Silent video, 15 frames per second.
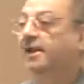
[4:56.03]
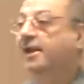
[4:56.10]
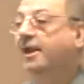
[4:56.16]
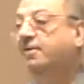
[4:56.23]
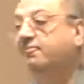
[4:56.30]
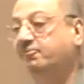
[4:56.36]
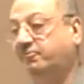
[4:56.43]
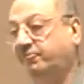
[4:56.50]

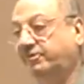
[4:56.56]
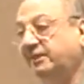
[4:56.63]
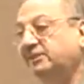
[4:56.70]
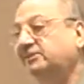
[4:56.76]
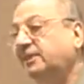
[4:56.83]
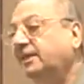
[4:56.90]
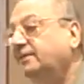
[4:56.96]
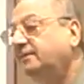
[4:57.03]
Every
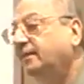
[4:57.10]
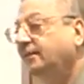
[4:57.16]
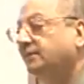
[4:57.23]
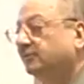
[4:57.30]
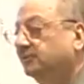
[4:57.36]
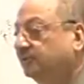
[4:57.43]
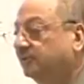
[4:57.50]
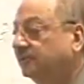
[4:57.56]

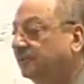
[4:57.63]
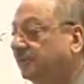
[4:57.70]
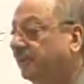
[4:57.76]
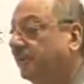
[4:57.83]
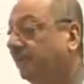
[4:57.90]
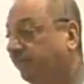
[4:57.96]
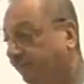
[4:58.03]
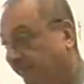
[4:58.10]
sentence, if